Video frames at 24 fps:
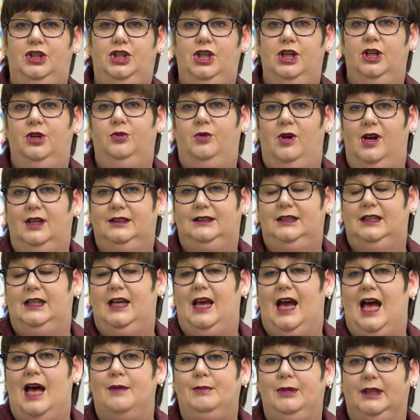Generosity,
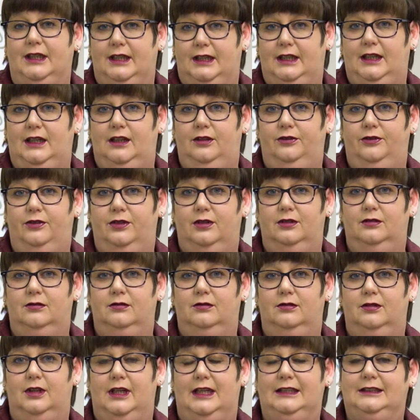I believe,
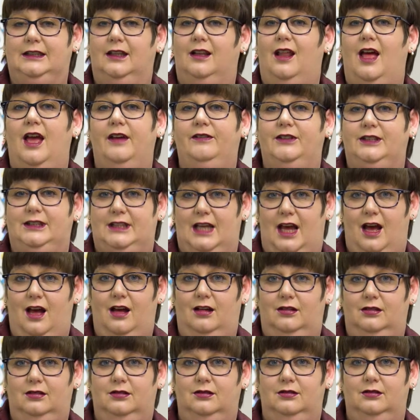is a
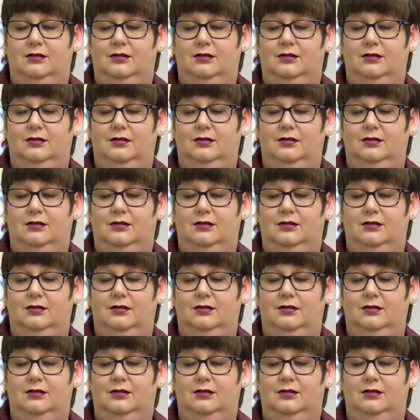lifestyle.